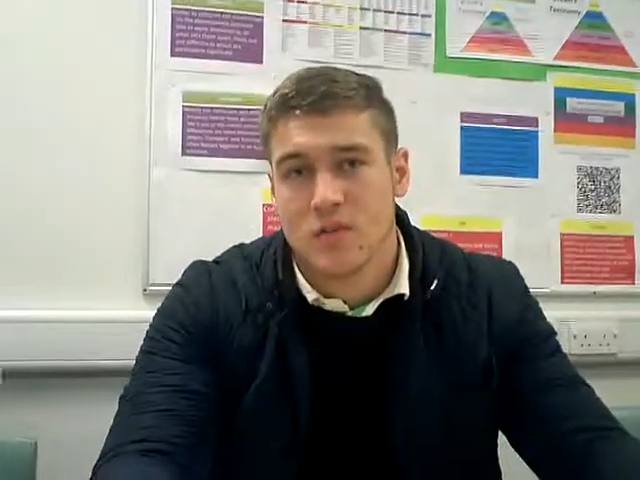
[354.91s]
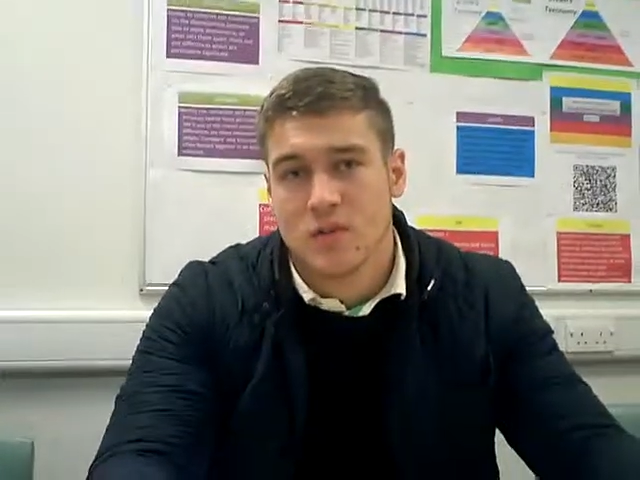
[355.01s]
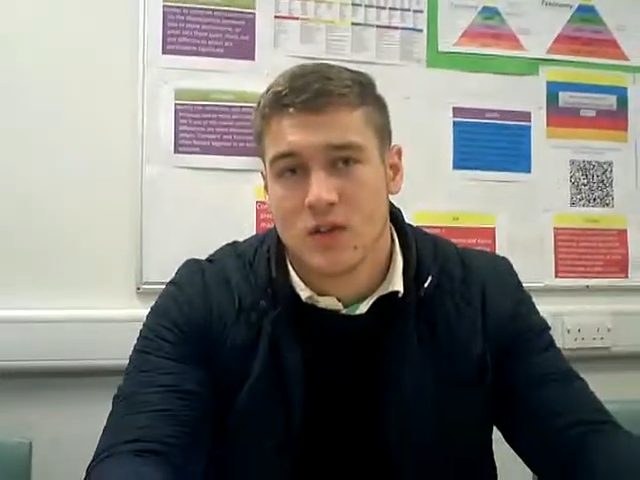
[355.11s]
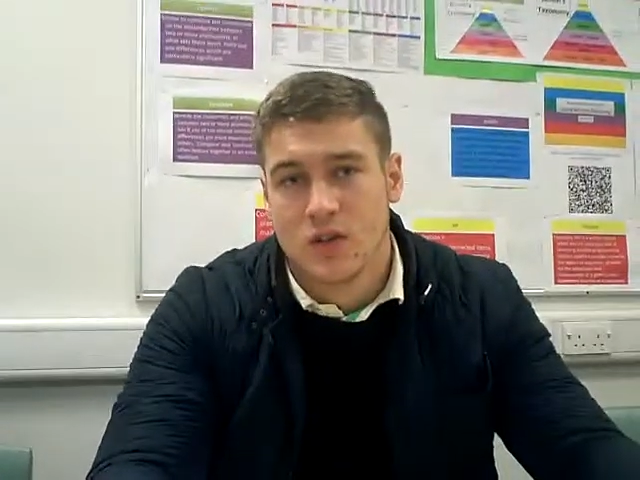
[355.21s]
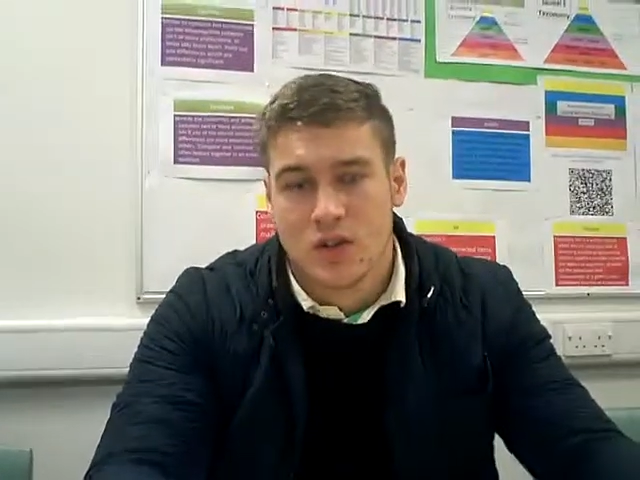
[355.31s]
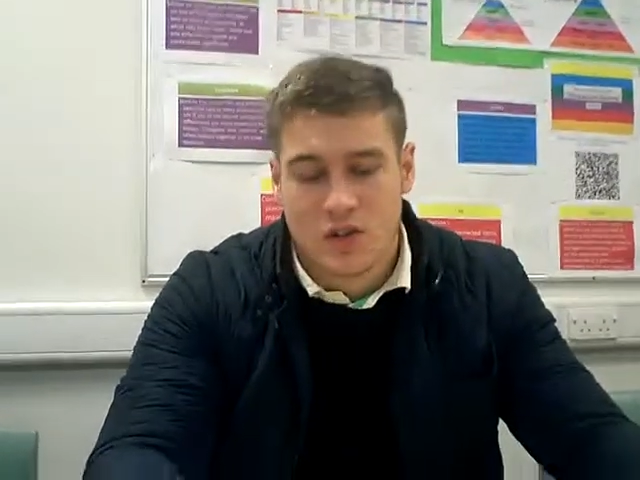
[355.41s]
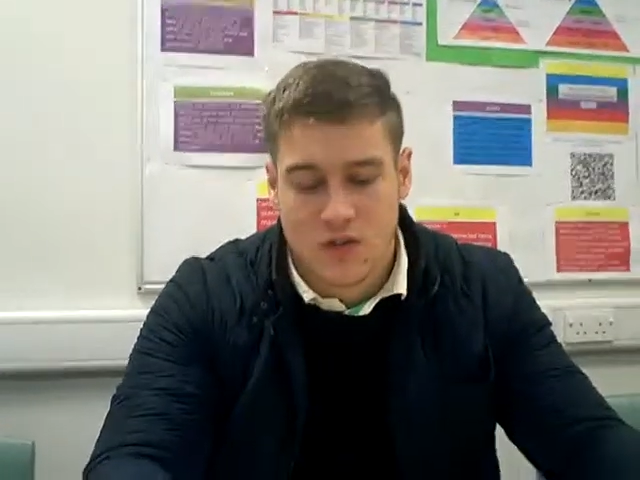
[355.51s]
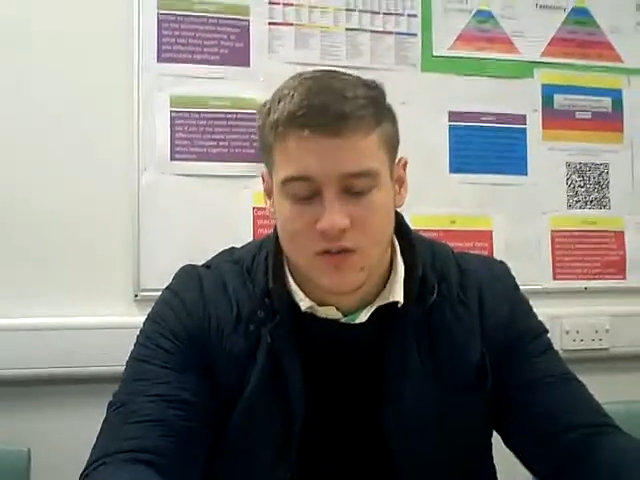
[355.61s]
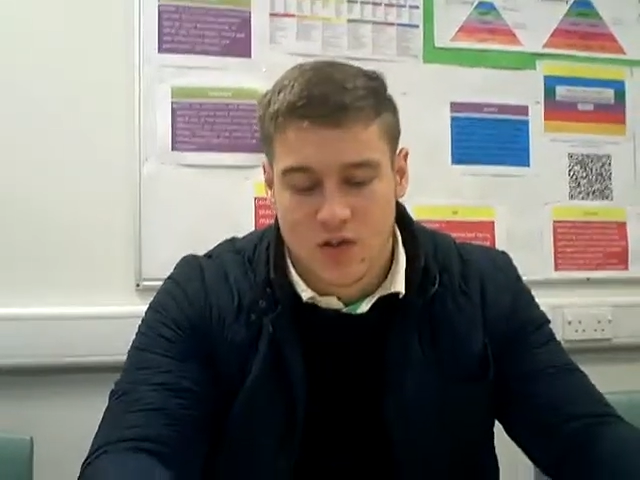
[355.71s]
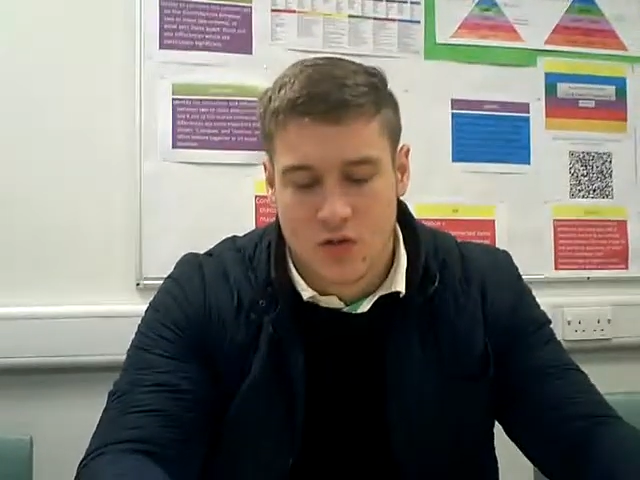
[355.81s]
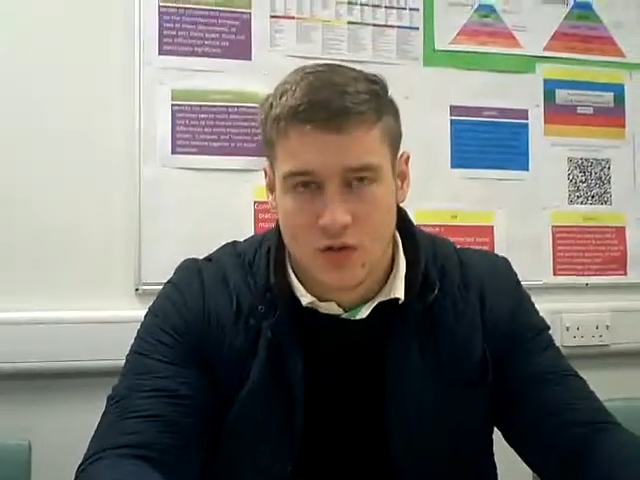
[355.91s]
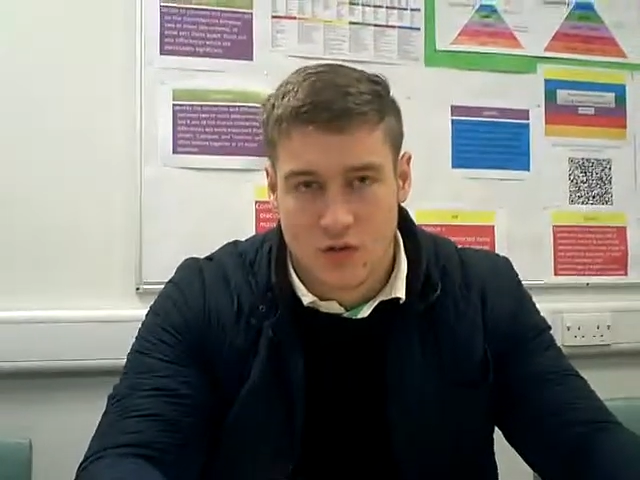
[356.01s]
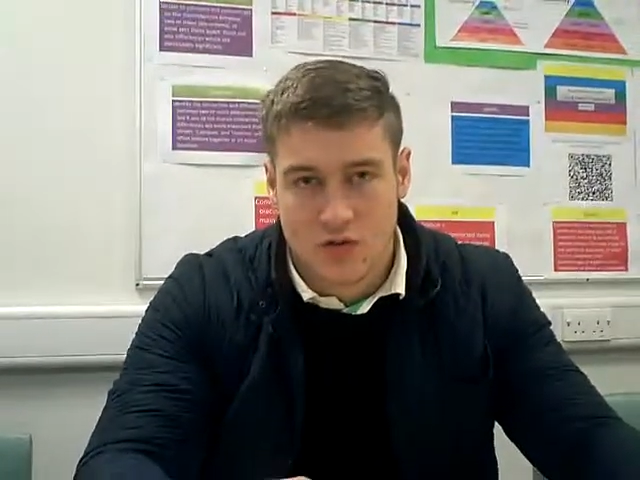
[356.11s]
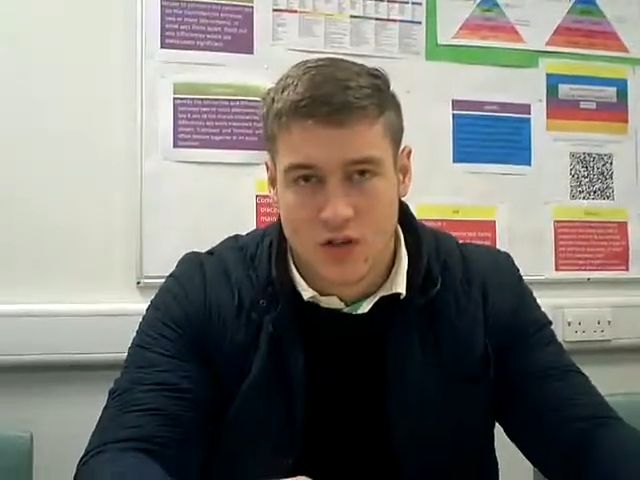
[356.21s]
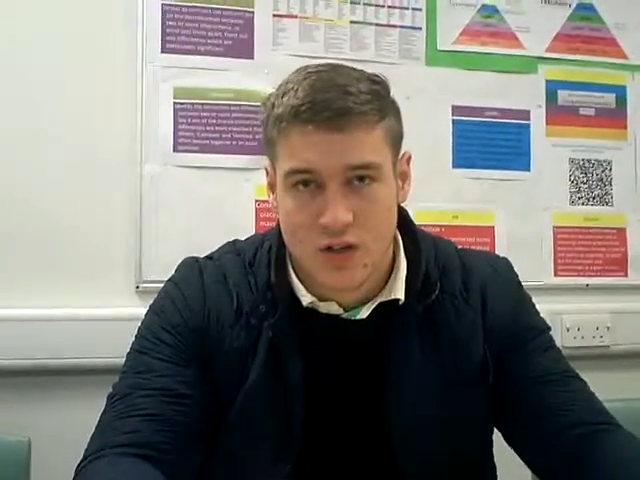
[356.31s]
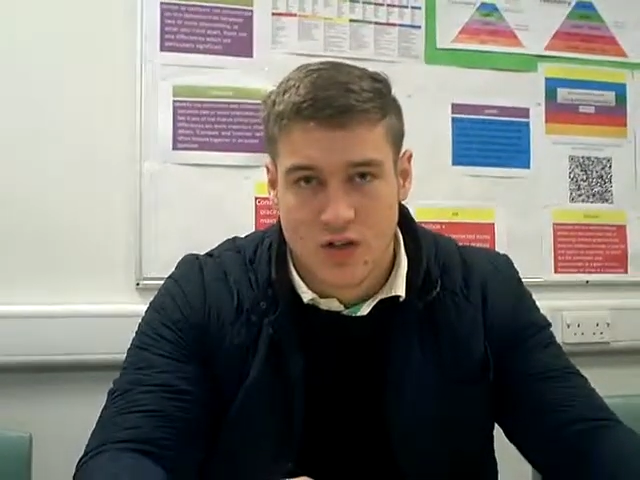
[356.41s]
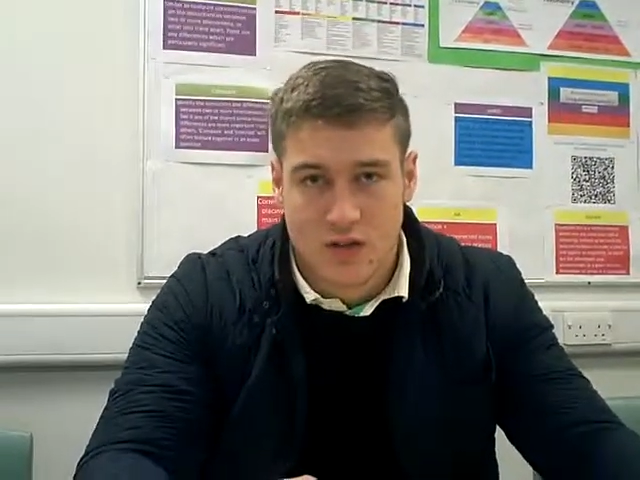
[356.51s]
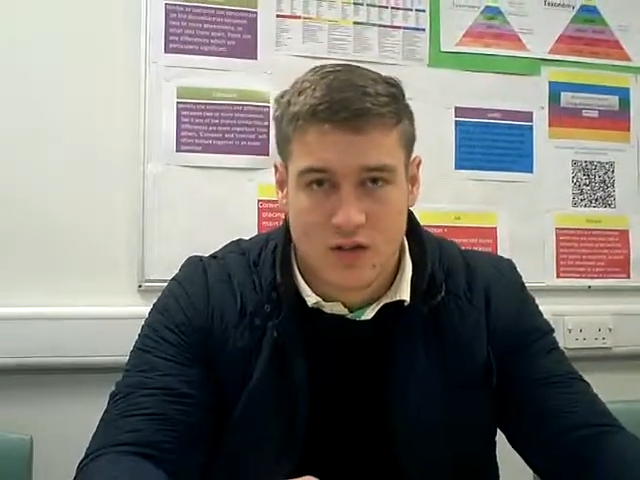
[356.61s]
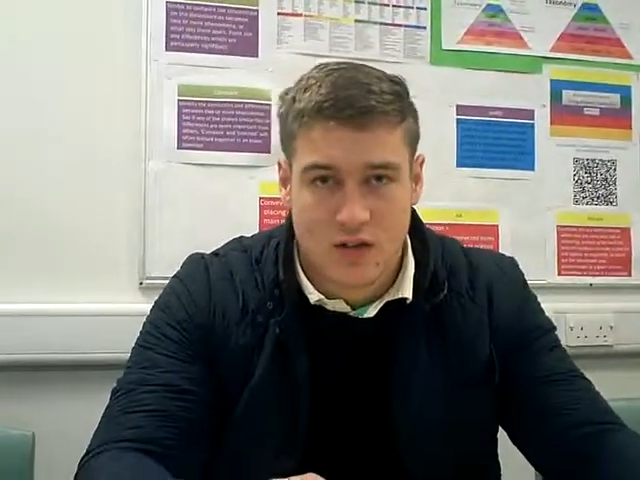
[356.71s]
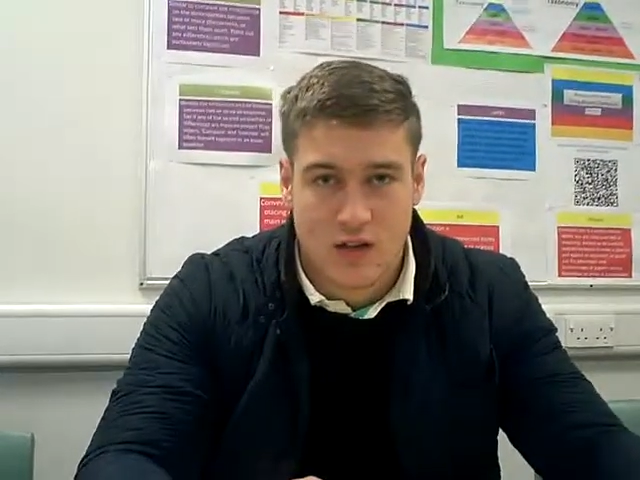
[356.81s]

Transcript: and you'd have to go through a sheet and say,